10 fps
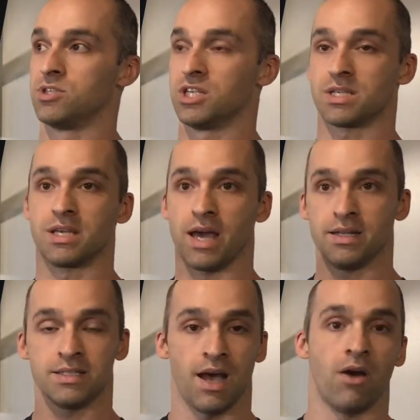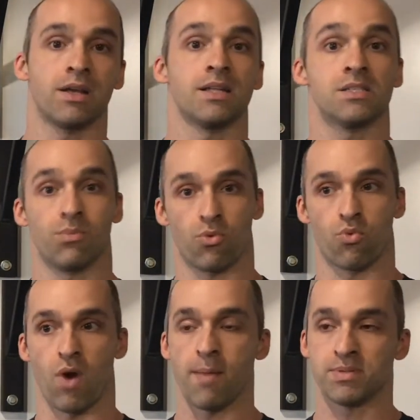Just get it down and get some
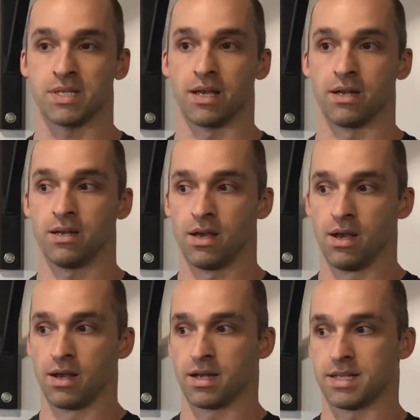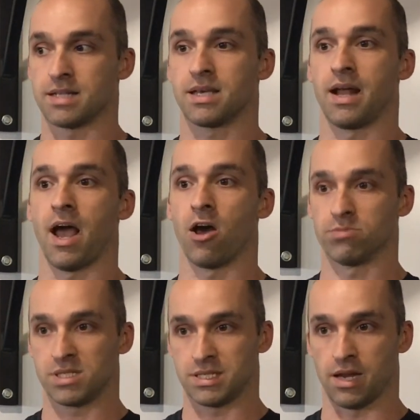reps in, because that's going to
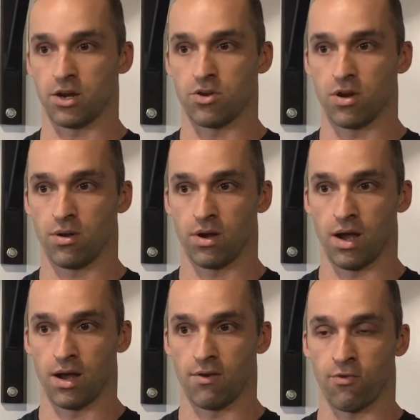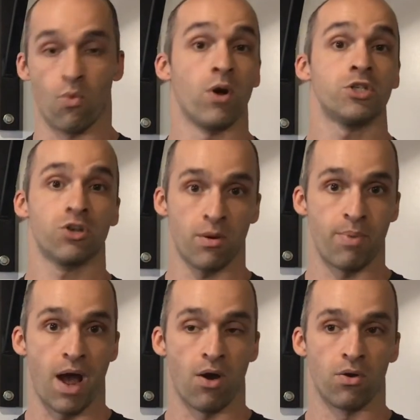help center you for what you're
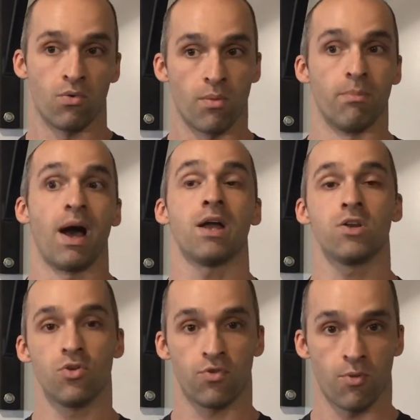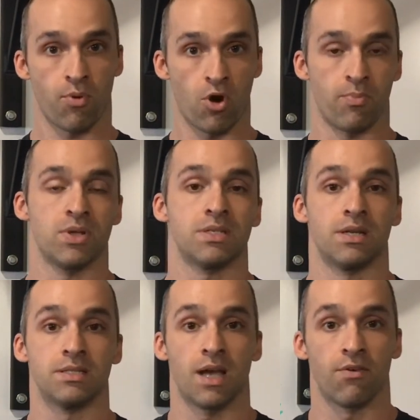about, remind you of your purpose
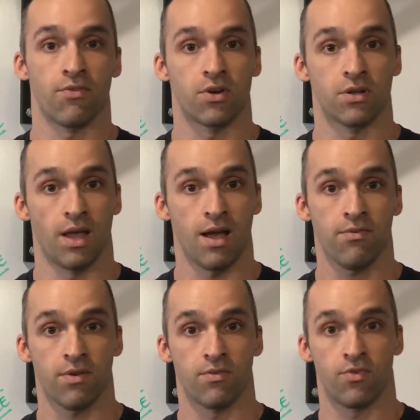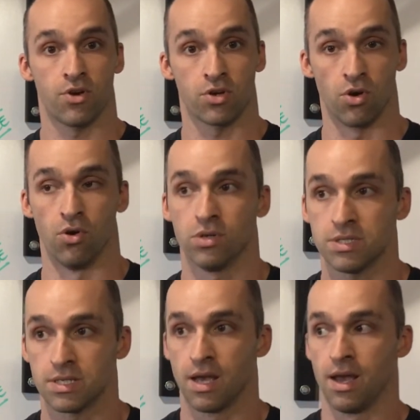and intent for your life and for your
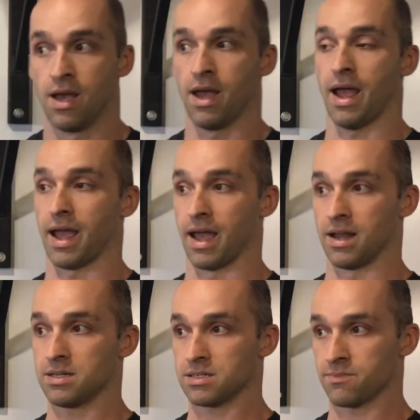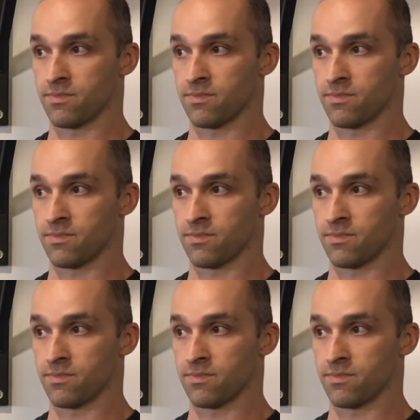goals, and